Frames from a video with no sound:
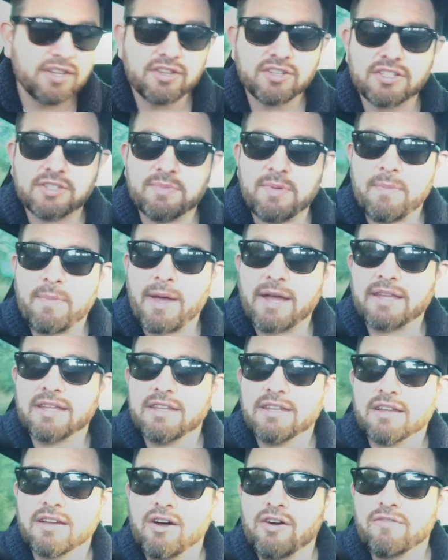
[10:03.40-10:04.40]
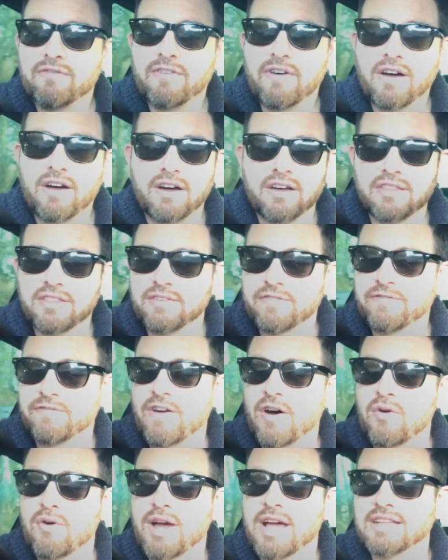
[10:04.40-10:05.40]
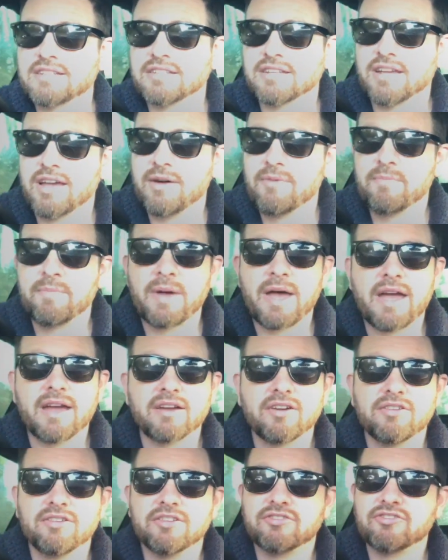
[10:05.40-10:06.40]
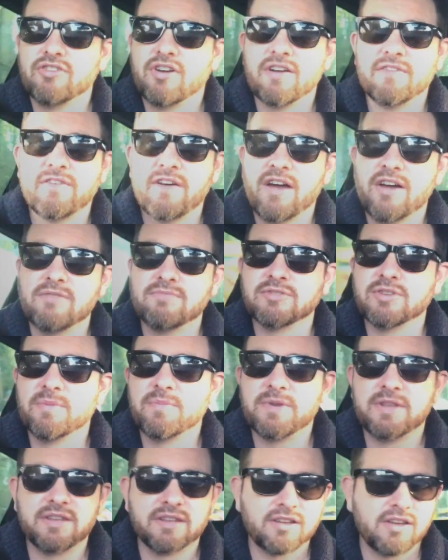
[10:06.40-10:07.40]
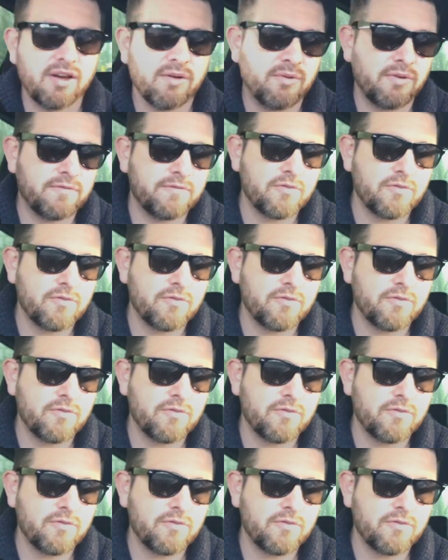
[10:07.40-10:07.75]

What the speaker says: good to be back in the Golf R. The fault hasn't come back on the drive home, so I've been in the car what,